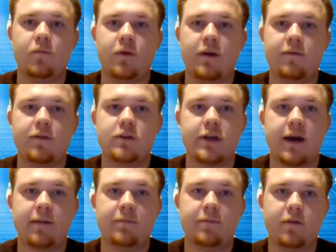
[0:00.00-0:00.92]
we have a
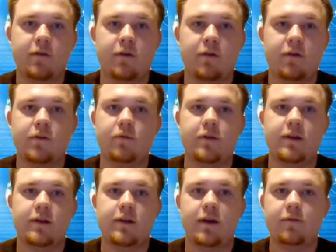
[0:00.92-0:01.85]
chapter to
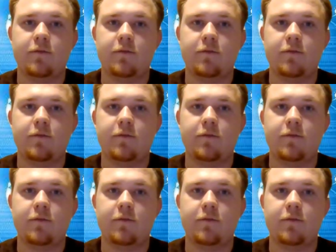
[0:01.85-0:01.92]
read